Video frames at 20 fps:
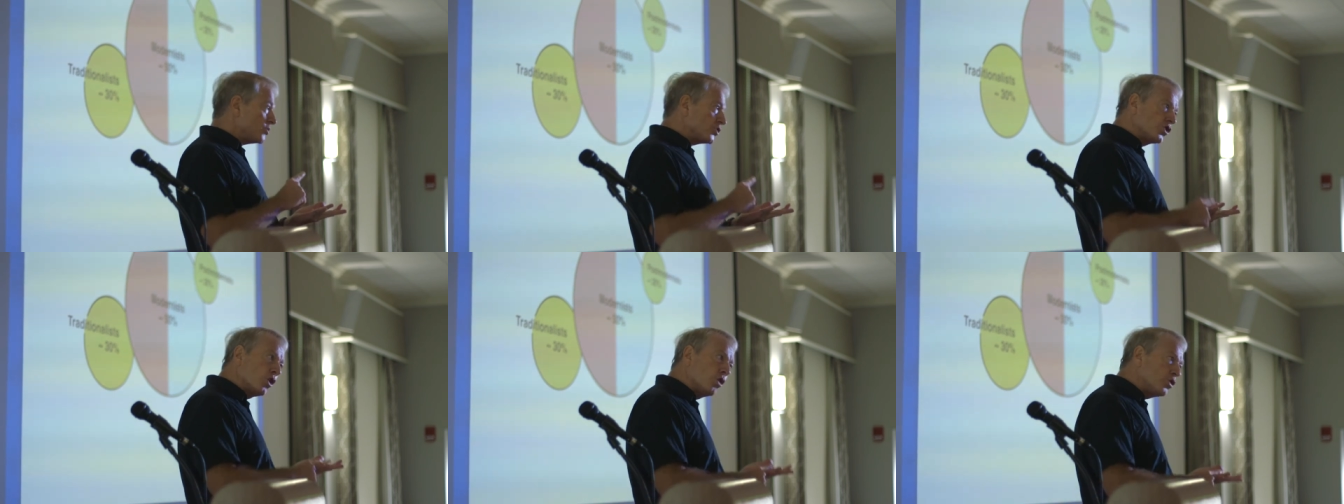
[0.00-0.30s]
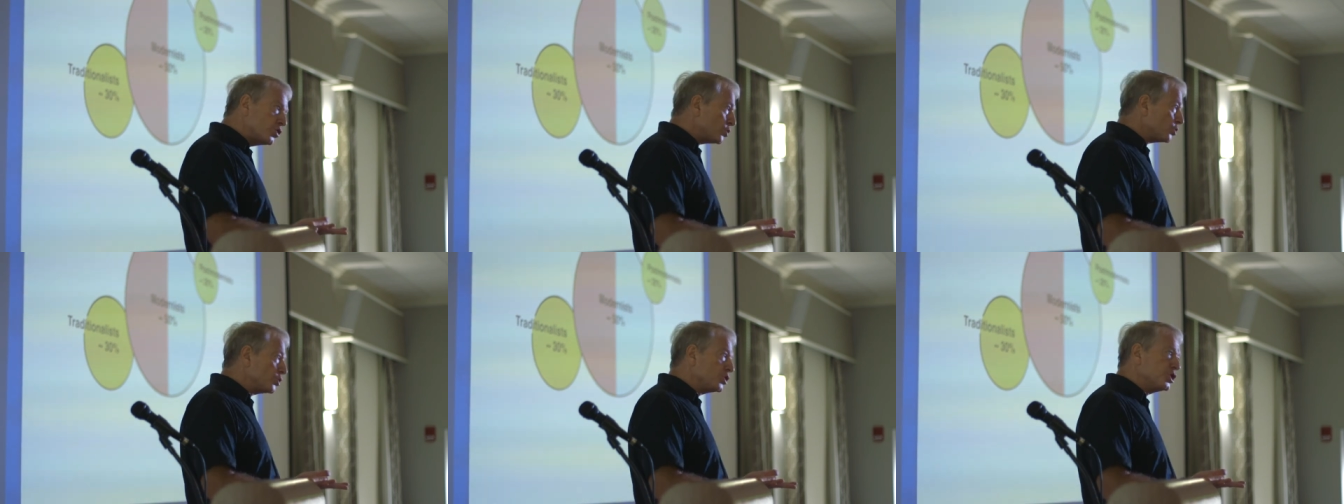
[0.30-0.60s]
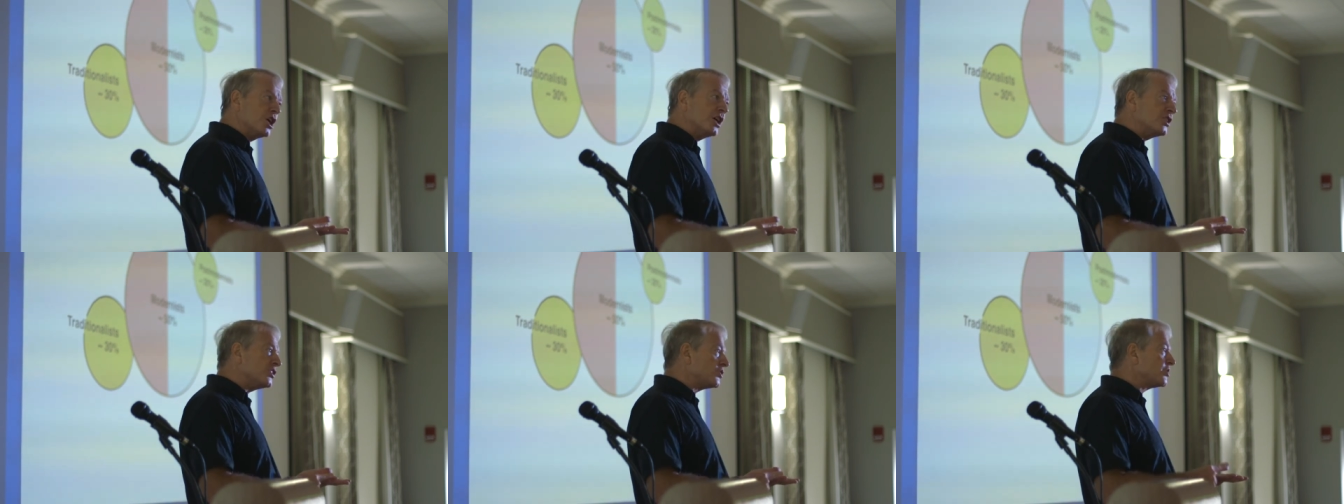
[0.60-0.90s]
social
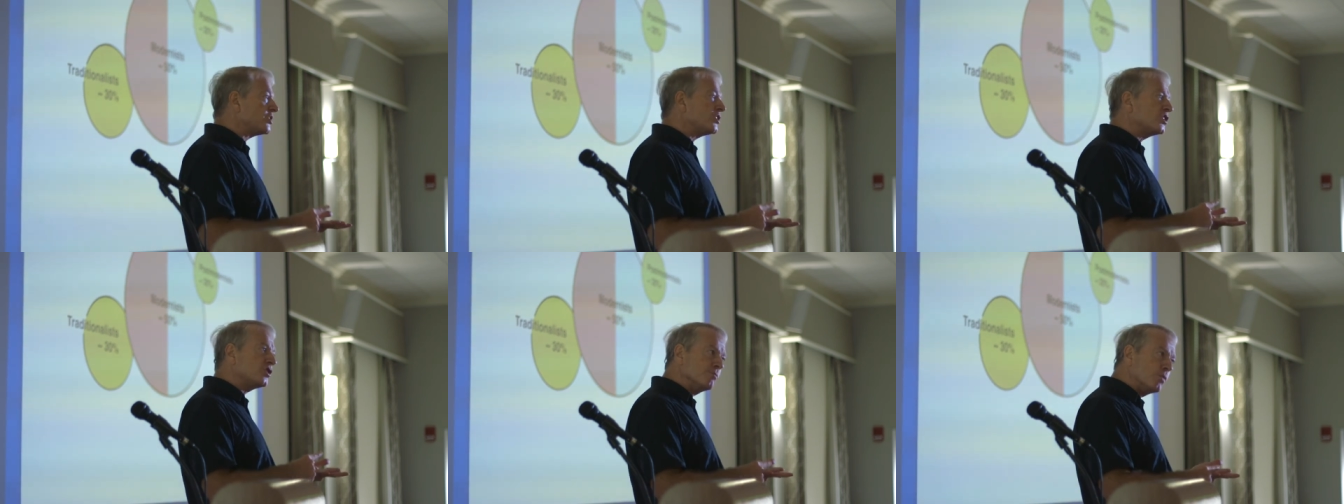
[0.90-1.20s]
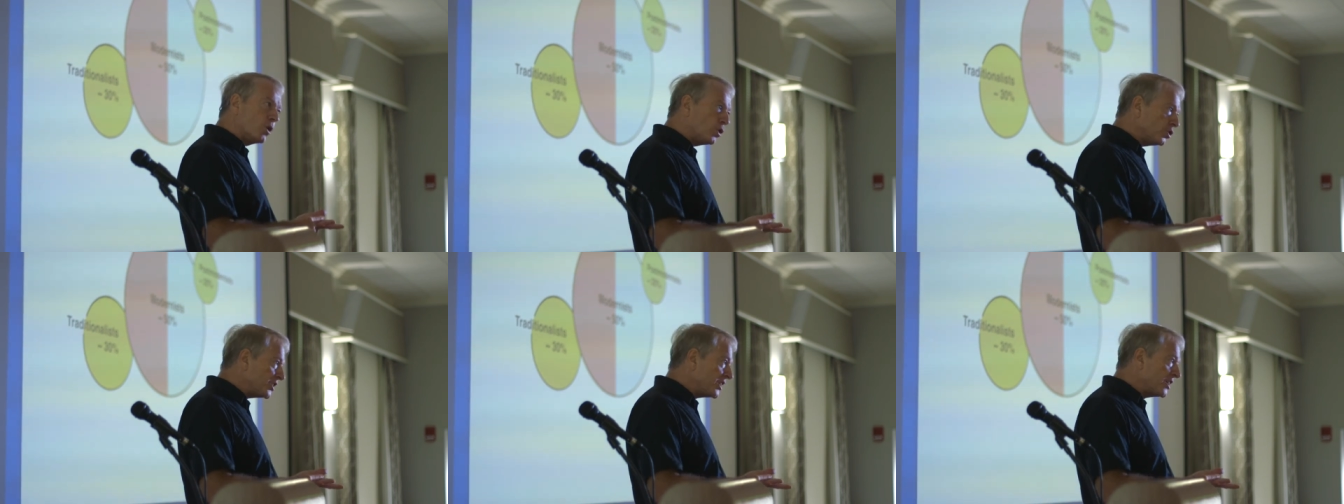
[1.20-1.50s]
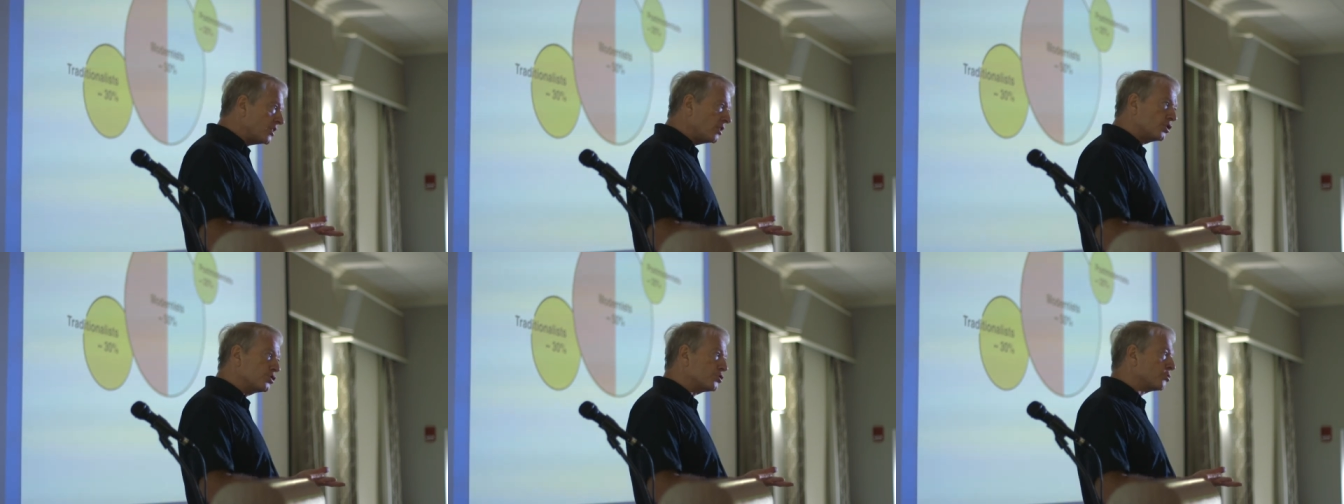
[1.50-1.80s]
justice,
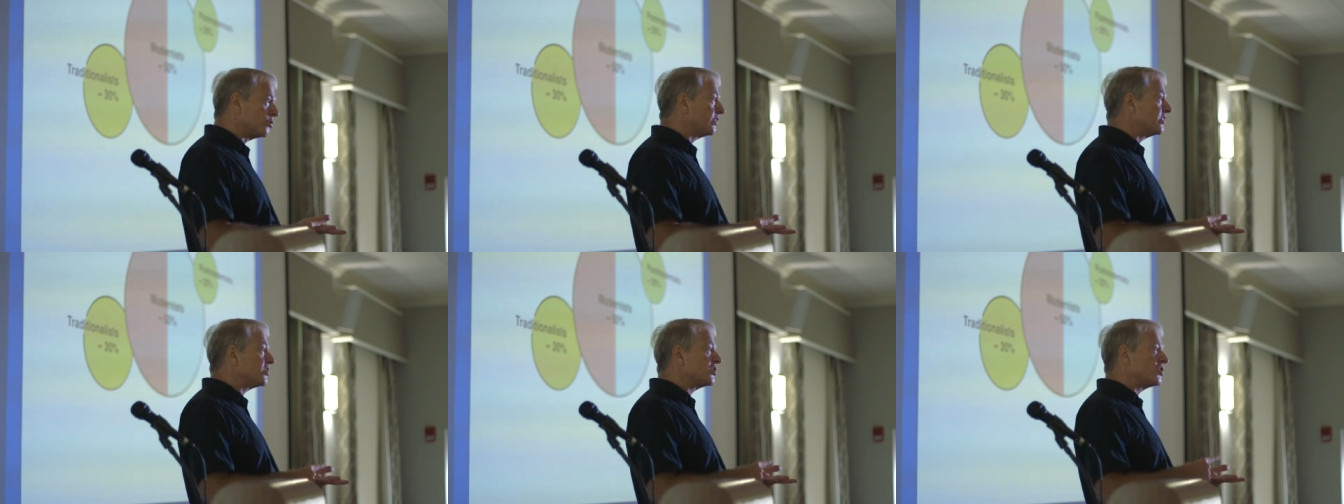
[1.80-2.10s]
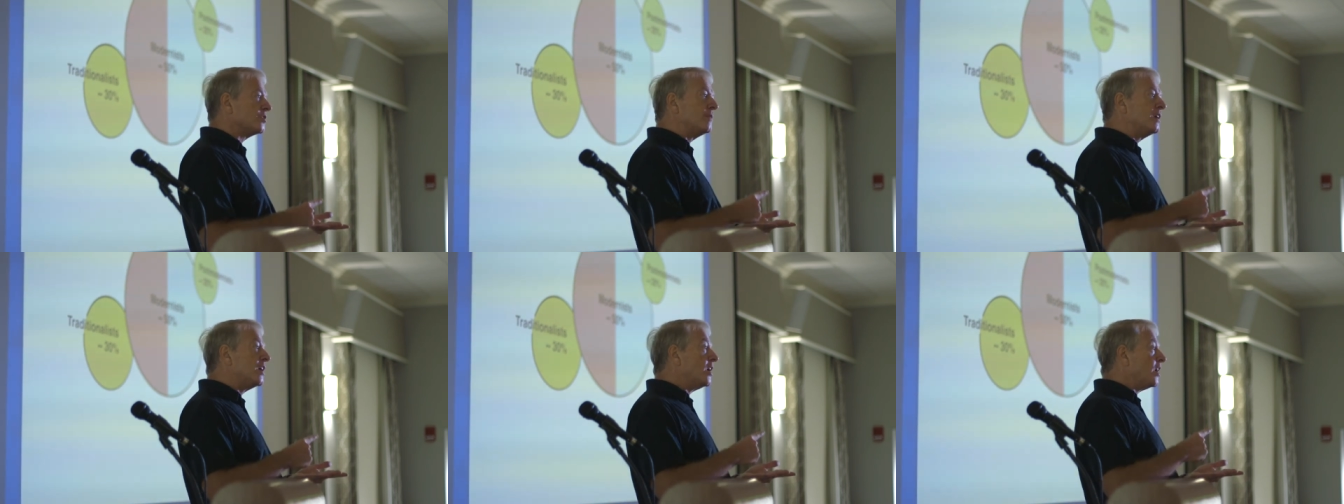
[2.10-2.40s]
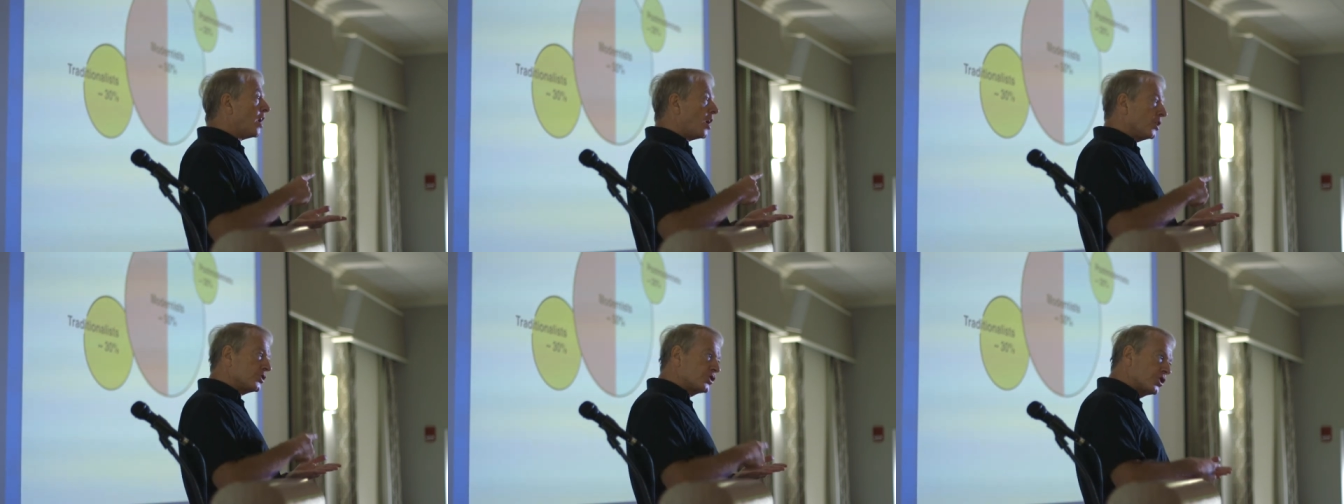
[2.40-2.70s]
multiculturalism,
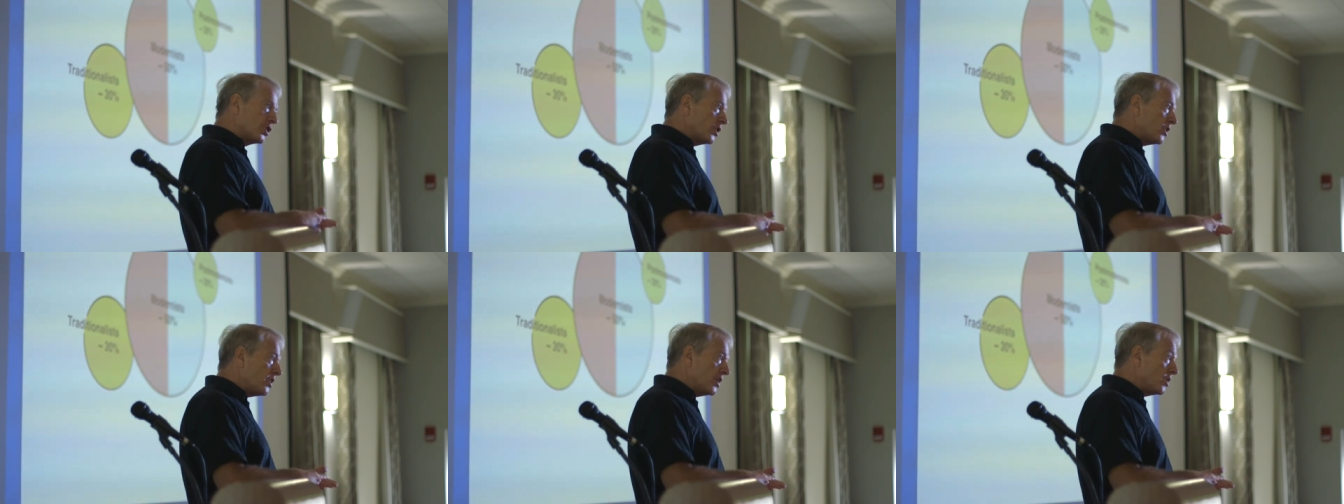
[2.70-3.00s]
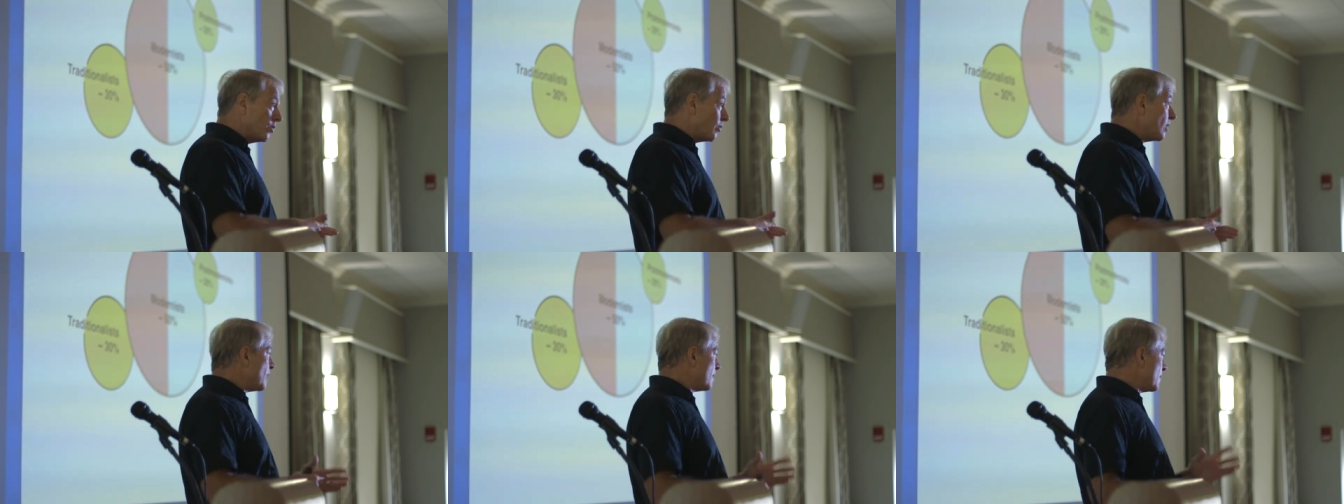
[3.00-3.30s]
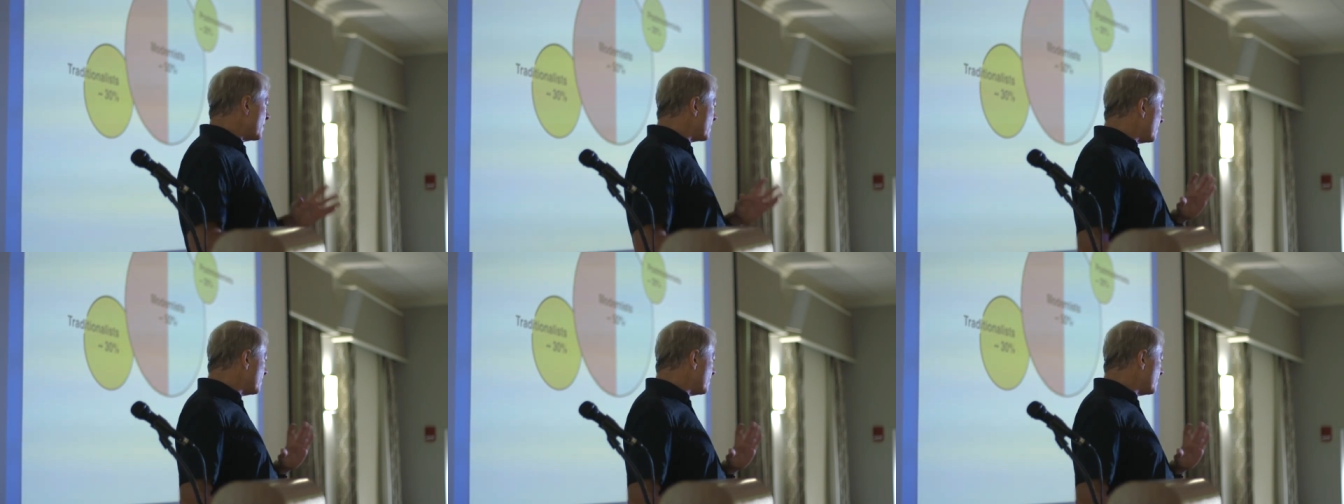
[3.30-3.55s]
alternative, you know, the